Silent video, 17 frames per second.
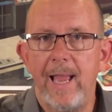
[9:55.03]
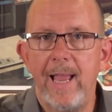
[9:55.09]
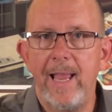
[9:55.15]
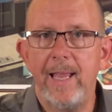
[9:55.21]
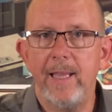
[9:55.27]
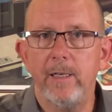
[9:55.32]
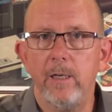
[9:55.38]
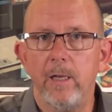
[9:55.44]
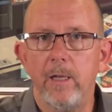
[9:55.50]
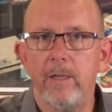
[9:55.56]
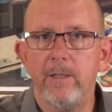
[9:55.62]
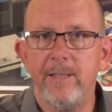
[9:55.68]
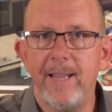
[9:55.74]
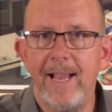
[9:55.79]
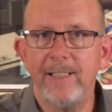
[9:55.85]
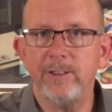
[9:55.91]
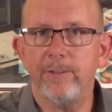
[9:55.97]
And
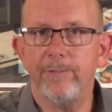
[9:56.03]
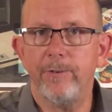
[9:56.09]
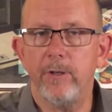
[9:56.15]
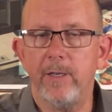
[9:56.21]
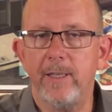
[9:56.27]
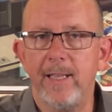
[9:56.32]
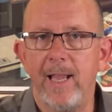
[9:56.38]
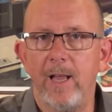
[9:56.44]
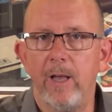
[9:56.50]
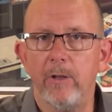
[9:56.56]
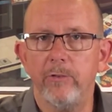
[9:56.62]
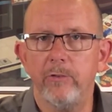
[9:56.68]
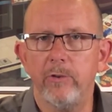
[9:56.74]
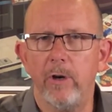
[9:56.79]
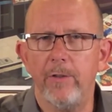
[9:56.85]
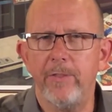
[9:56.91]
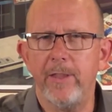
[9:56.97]
tax-deferred
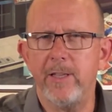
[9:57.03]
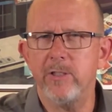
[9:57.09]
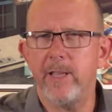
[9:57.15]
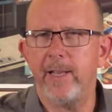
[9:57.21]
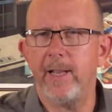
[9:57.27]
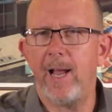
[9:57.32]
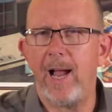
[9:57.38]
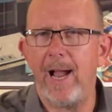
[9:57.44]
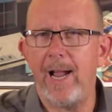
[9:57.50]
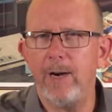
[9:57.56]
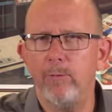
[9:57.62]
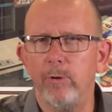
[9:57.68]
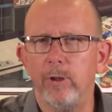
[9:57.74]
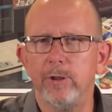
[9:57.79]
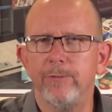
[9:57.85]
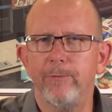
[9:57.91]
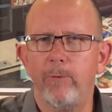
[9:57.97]
accounts are things like IRAs,